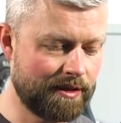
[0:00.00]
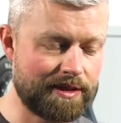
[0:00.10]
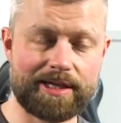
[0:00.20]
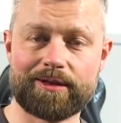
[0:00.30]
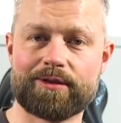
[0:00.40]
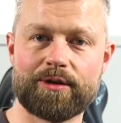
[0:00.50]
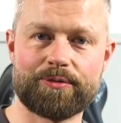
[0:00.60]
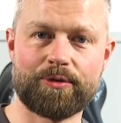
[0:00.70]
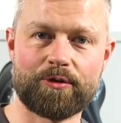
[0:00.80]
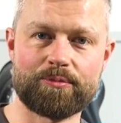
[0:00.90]
There's now
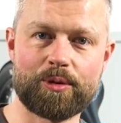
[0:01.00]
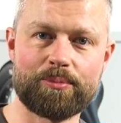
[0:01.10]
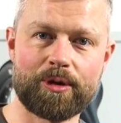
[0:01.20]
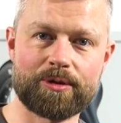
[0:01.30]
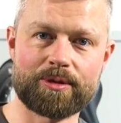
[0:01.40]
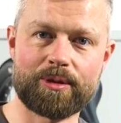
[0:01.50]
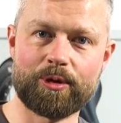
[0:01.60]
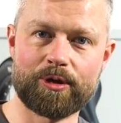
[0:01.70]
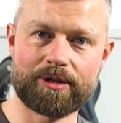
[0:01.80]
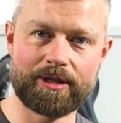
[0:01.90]
35mm bars on the
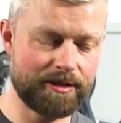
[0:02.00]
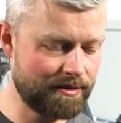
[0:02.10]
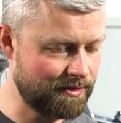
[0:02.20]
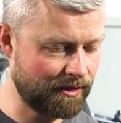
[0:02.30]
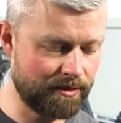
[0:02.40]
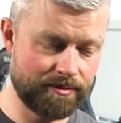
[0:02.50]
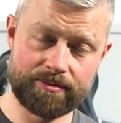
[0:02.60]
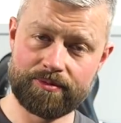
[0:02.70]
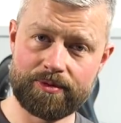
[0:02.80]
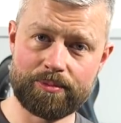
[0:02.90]
market, so
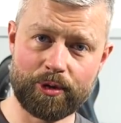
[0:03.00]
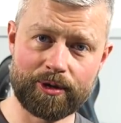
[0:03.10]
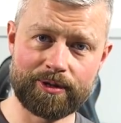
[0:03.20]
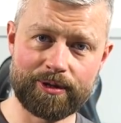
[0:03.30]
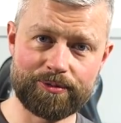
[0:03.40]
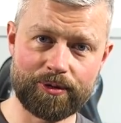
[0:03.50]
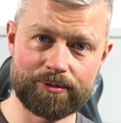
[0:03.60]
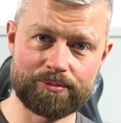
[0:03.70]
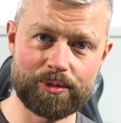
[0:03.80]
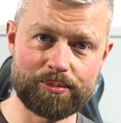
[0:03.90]
if you buy a
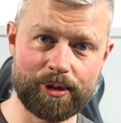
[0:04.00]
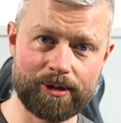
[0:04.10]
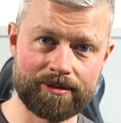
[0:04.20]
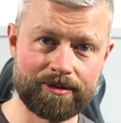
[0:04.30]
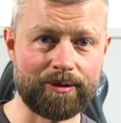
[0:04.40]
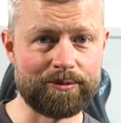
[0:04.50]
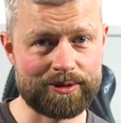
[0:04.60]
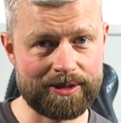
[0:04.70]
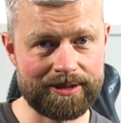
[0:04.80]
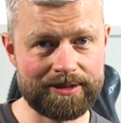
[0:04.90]
35mm bar,
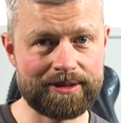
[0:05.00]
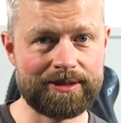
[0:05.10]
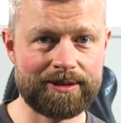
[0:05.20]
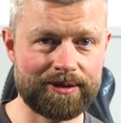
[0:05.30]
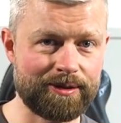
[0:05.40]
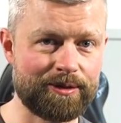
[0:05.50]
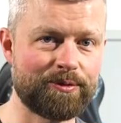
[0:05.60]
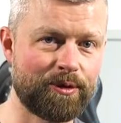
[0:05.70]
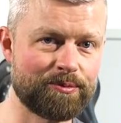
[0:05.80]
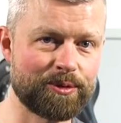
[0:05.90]
obviously you're going to need a
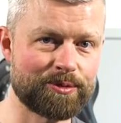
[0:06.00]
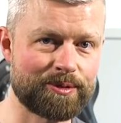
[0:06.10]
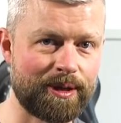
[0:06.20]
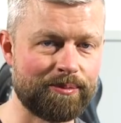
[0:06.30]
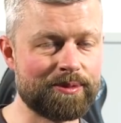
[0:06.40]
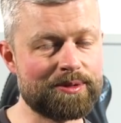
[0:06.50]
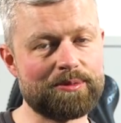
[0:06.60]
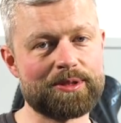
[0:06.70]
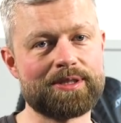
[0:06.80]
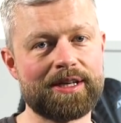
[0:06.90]
35mm stem. So a
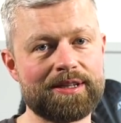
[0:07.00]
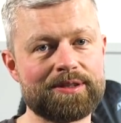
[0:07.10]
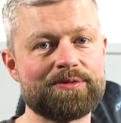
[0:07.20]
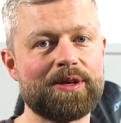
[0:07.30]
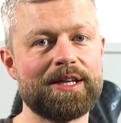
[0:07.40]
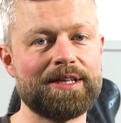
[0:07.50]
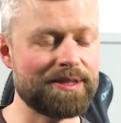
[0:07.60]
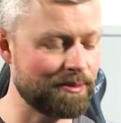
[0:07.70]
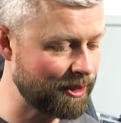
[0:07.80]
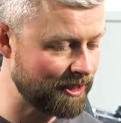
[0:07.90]
mistake that's fairly
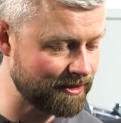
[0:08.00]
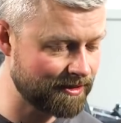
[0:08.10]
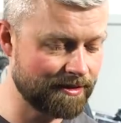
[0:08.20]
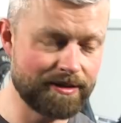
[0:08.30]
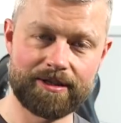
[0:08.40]
easy to make.